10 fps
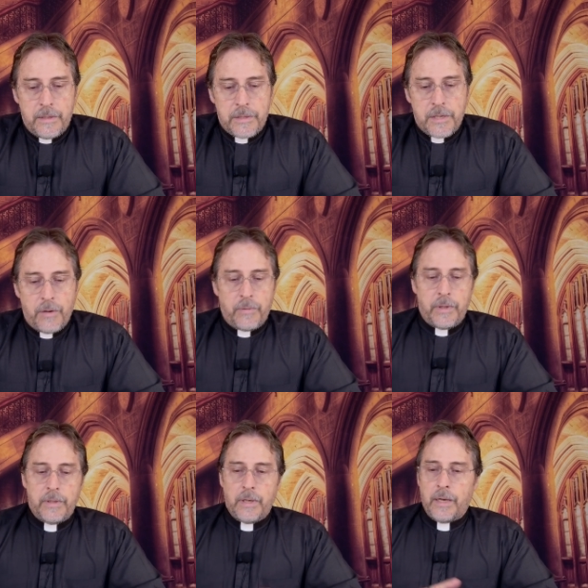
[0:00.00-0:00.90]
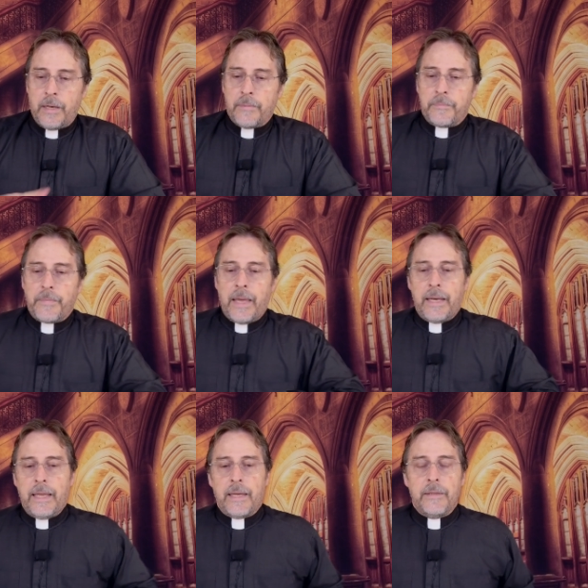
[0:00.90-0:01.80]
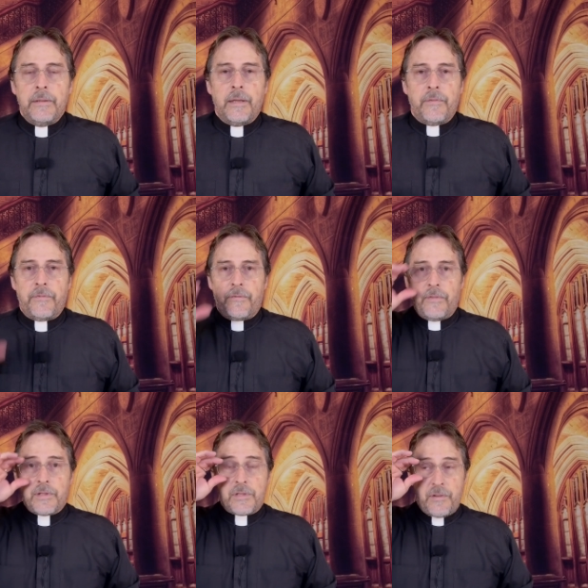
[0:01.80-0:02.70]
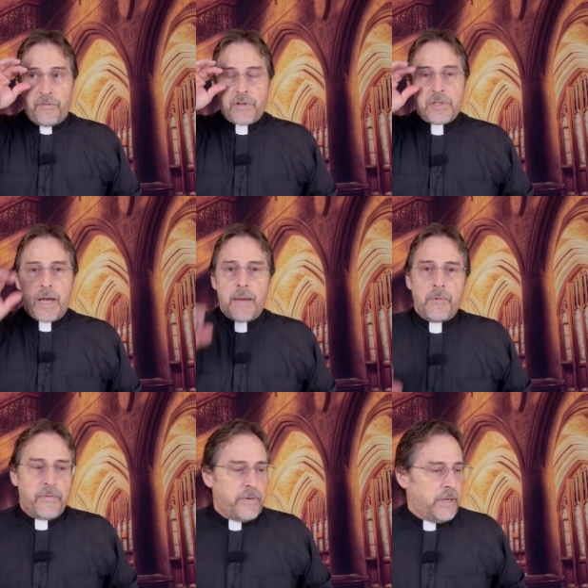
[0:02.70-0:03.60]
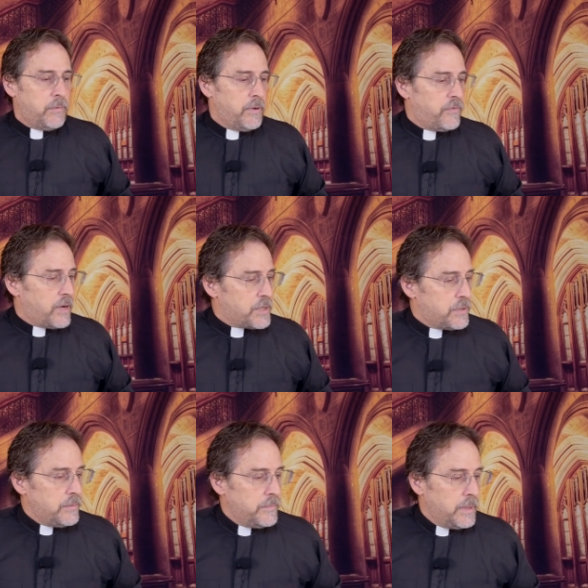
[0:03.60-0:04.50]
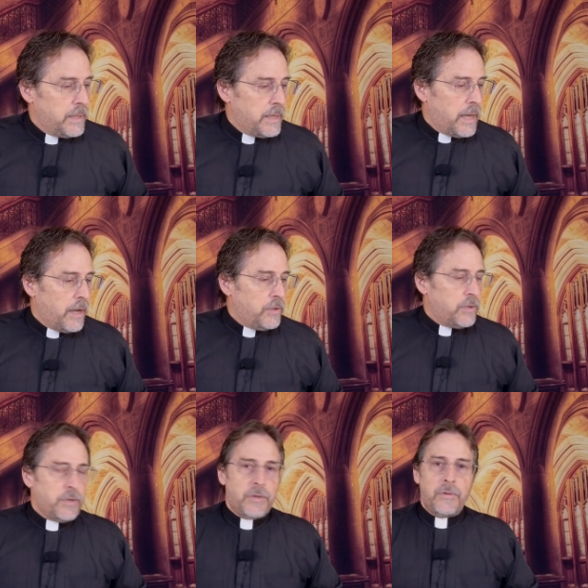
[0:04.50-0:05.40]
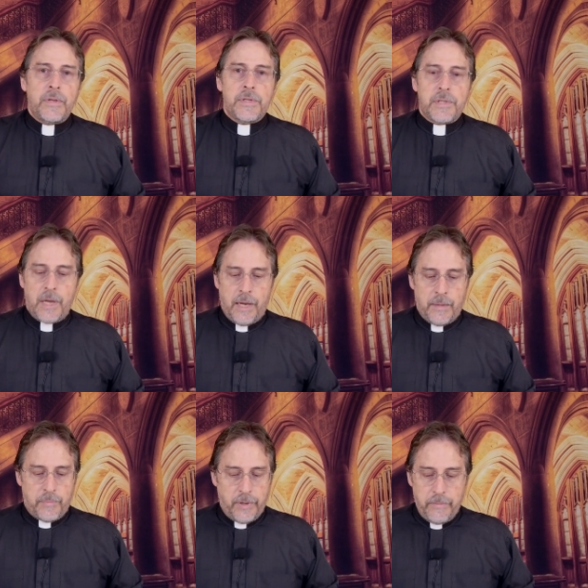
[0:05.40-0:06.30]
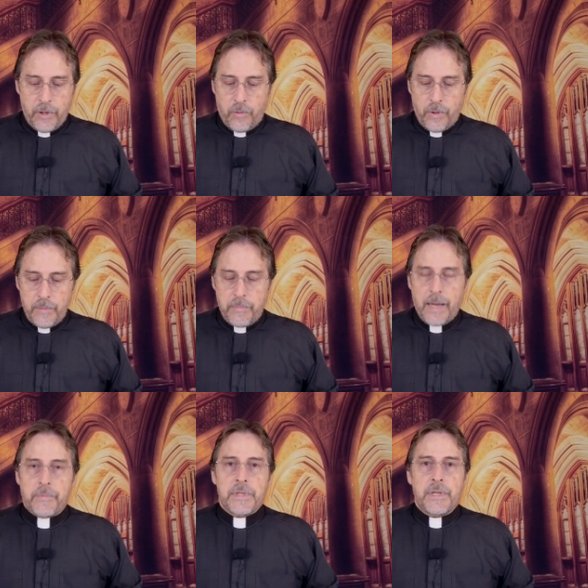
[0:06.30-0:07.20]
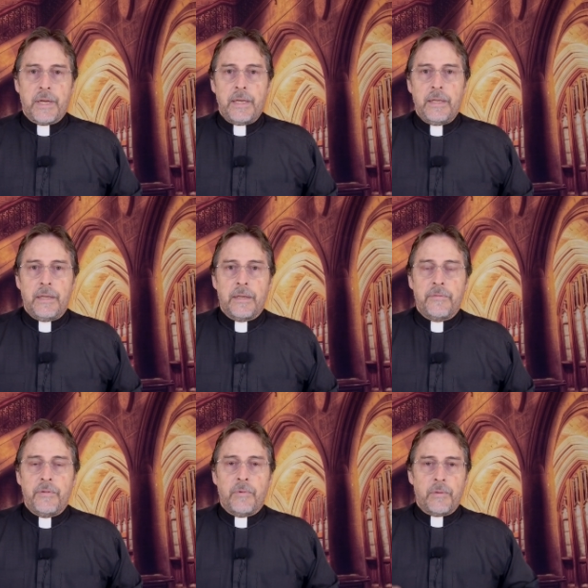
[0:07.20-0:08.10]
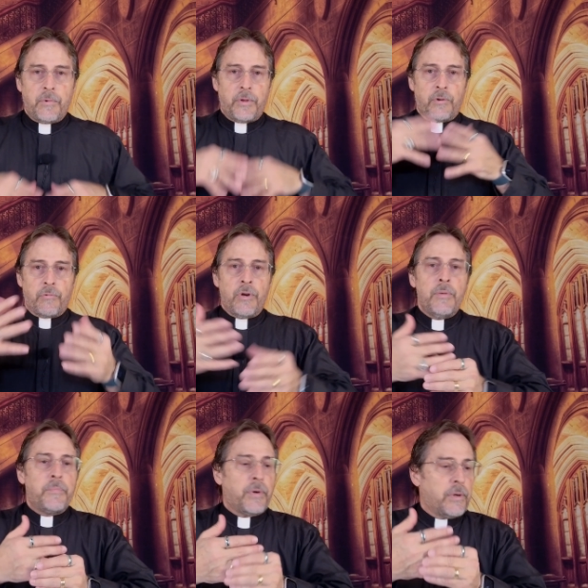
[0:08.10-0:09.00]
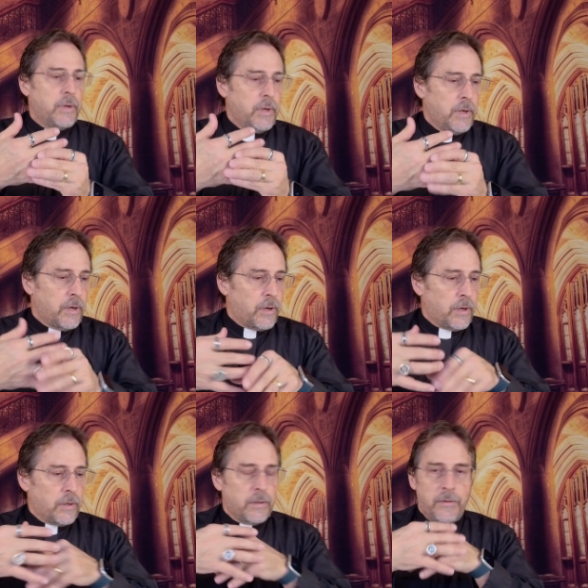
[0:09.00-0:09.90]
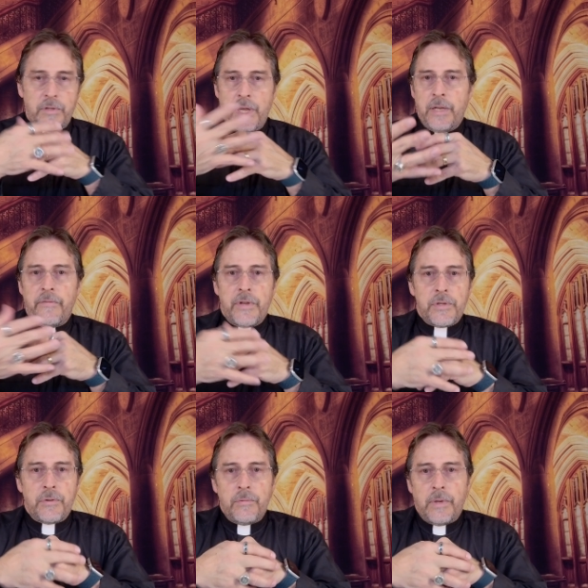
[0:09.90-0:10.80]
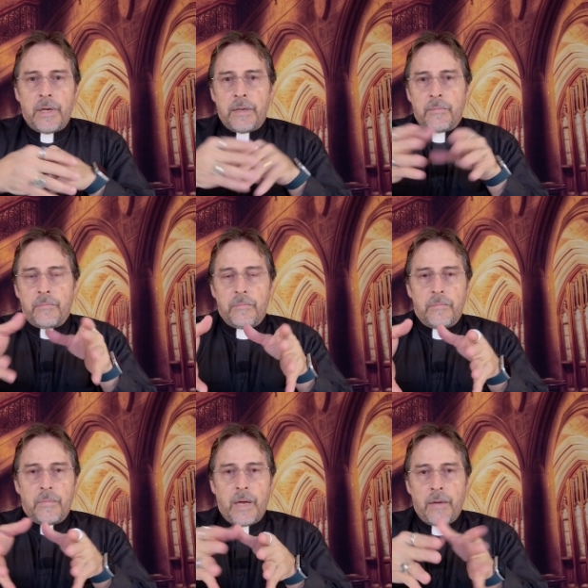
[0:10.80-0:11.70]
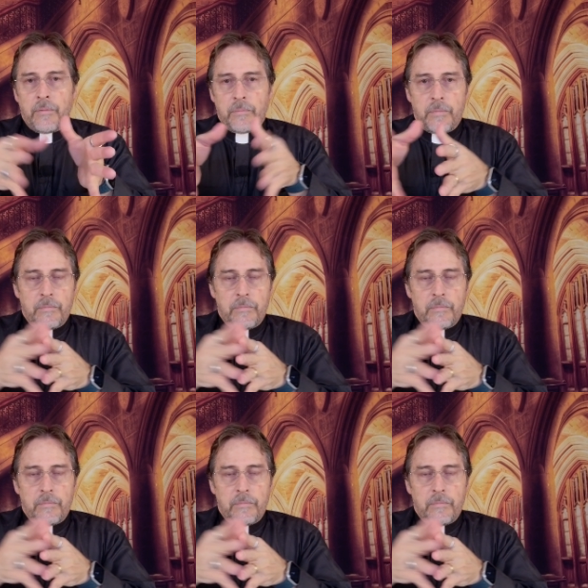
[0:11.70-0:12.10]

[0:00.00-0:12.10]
So, um, and again, if this is your first time or if you need a refresher, how you can do this uh, pre-recorded Bible study uh, if you want it with a group or or individual. Um, I will